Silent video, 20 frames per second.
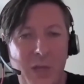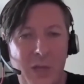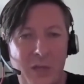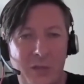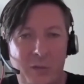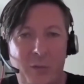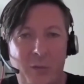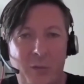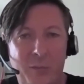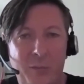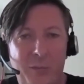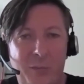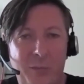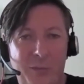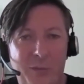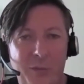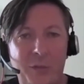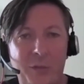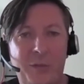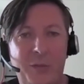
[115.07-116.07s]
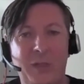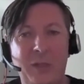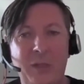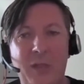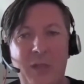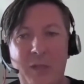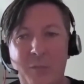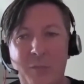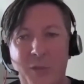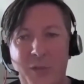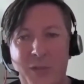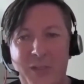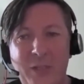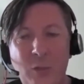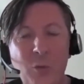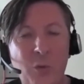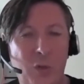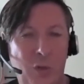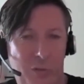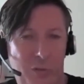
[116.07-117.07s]
it's not a
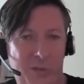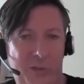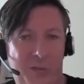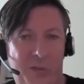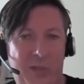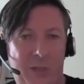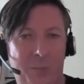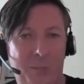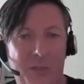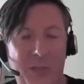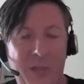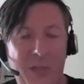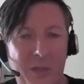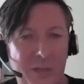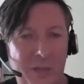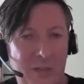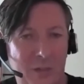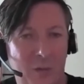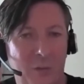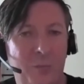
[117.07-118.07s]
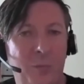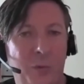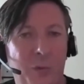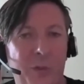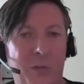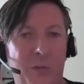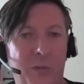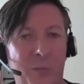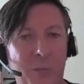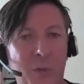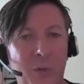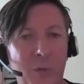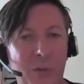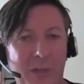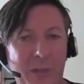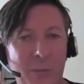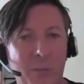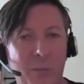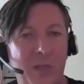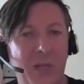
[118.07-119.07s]
new concept, the idea of working
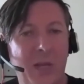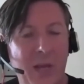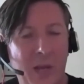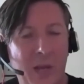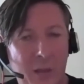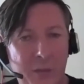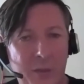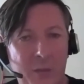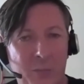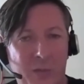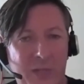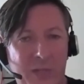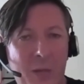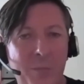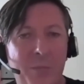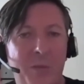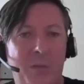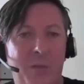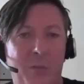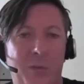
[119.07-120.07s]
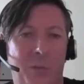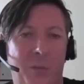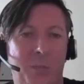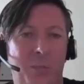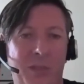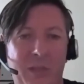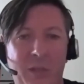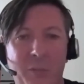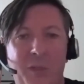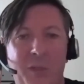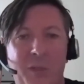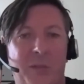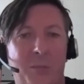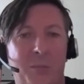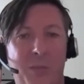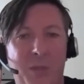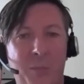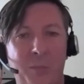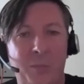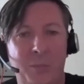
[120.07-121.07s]
remotely. But I think what happened during the pandemic is that
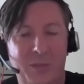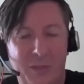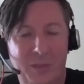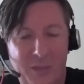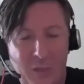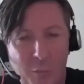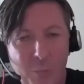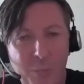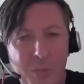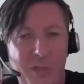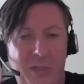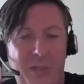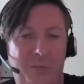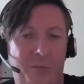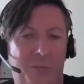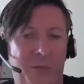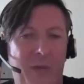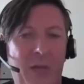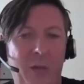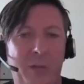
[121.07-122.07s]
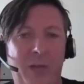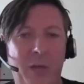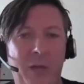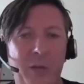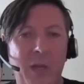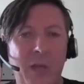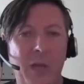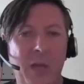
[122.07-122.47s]
the companies found out